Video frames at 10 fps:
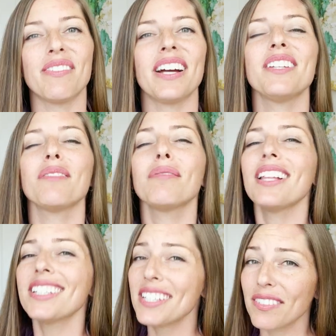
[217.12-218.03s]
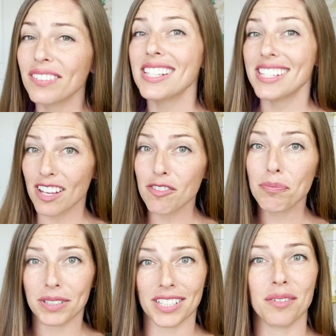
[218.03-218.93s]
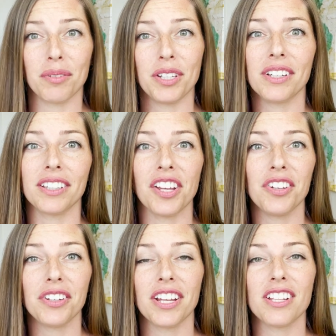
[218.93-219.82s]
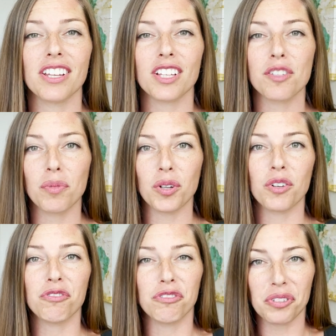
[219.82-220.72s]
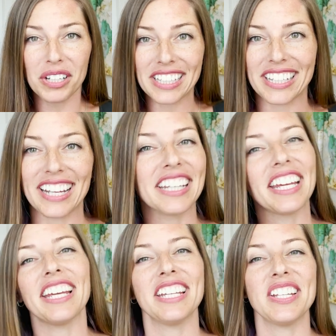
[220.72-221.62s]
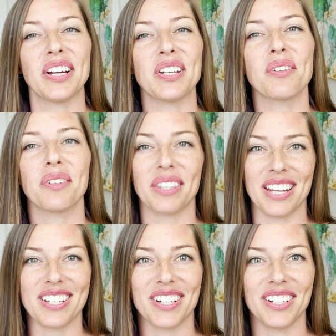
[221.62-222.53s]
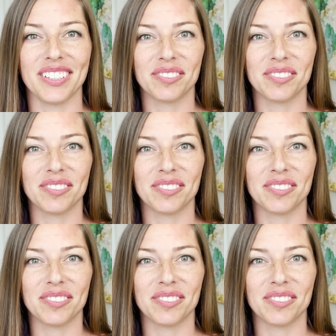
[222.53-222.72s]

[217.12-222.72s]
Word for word: Find a relatively safe place where you can let your kids explore freely and get in touch with nature.